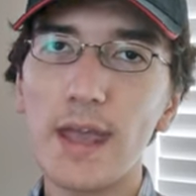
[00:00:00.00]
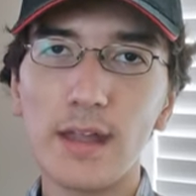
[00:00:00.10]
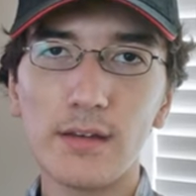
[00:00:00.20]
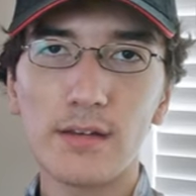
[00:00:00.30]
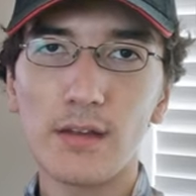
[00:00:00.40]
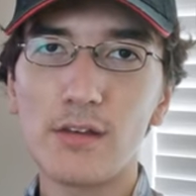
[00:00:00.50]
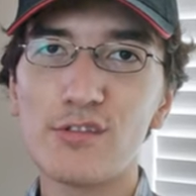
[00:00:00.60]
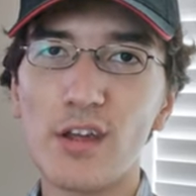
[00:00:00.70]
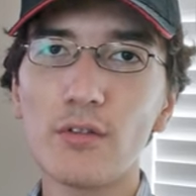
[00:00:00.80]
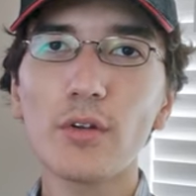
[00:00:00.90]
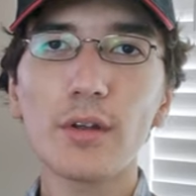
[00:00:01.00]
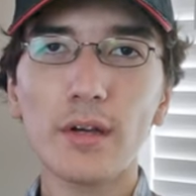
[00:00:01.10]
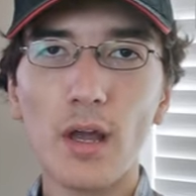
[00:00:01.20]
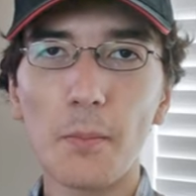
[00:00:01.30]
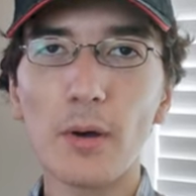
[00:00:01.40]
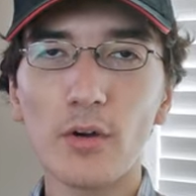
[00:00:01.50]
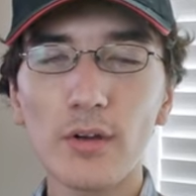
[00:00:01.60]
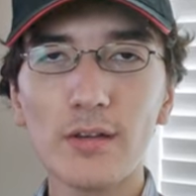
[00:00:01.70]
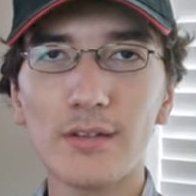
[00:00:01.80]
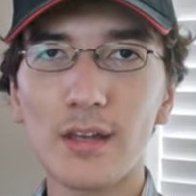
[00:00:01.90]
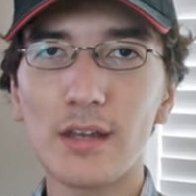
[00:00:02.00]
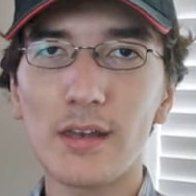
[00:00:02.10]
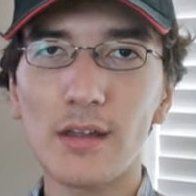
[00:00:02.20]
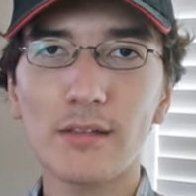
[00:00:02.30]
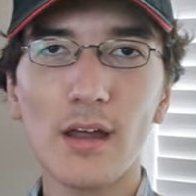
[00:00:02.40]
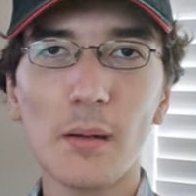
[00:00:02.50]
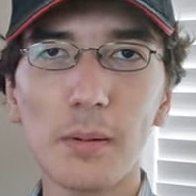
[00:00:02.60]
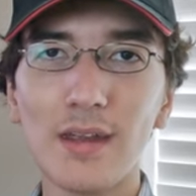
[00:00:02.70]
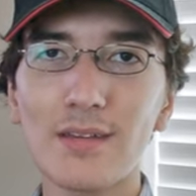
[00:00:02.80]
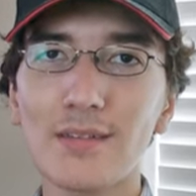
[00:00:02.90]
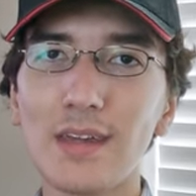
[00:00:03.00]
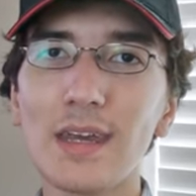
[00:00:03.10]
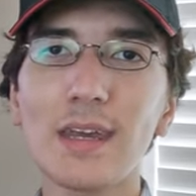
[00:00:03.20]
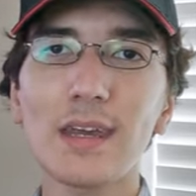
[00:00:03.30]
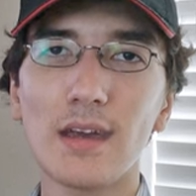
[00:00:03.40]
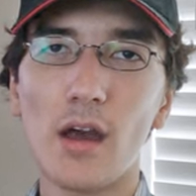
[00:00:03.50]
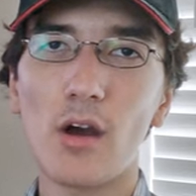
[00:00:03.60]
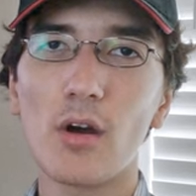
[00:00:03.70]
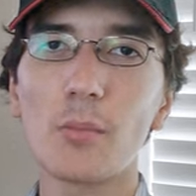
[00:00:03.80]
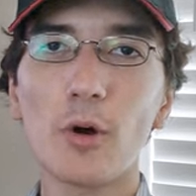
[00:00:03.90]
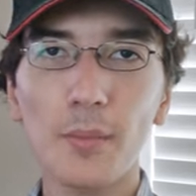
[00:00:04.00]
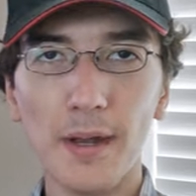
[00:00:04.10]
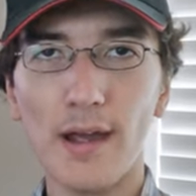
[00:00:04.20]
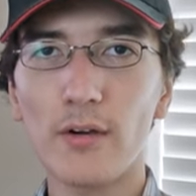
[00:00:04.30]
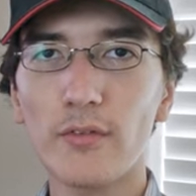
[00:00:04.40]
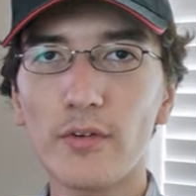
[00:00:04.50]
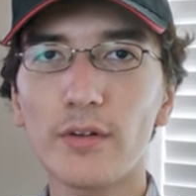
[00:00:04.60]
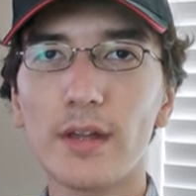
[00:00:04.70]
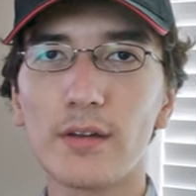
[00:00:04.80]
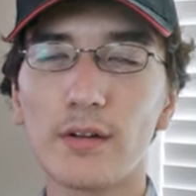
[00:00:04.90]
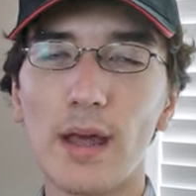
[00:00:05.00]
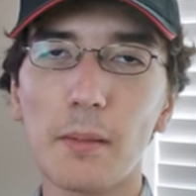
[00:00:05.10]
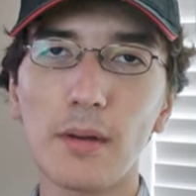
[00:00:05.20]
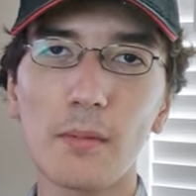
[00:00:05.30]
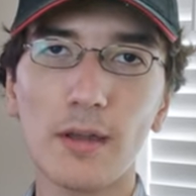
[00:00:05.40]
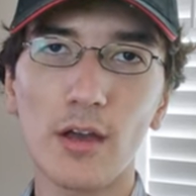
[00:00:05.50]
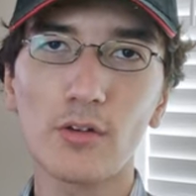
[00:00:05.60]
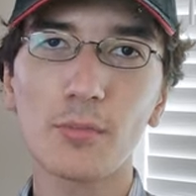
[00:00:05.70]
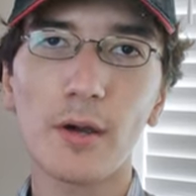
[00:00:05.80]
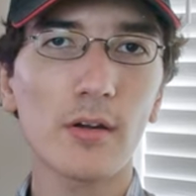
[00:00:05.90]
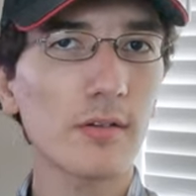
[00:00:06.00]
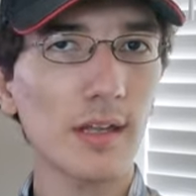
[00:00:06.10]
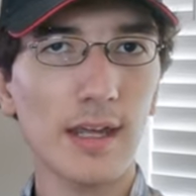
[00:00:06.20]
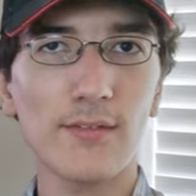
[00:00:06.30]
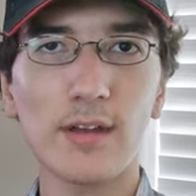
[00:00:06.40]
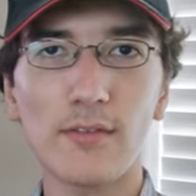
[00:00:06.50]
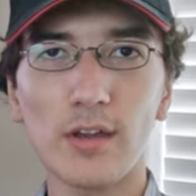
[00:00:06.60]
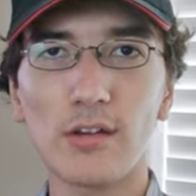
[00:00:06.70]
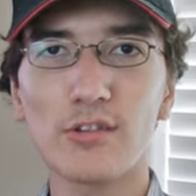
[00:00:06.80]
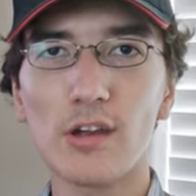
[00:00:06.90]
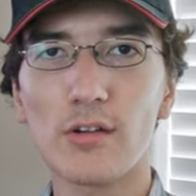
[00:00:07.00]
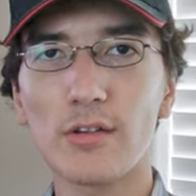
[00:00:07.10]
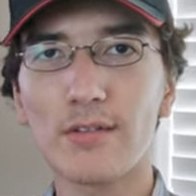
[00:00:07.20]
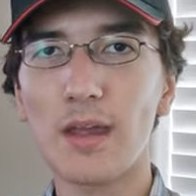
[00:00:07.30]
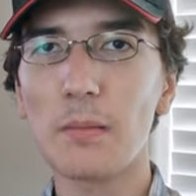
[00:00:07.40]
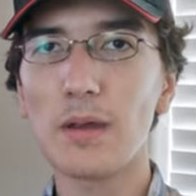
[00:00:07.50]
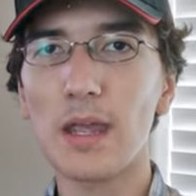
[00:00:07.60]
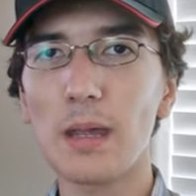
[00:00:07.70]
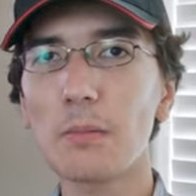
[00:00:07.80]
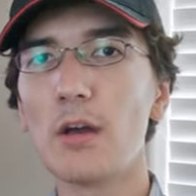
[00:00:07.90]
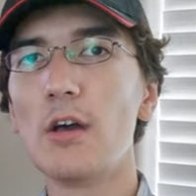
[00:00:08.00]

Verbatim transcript: And in general, the components in a desktop PC are more powerful than their laptop counterparts, even if they share the same name.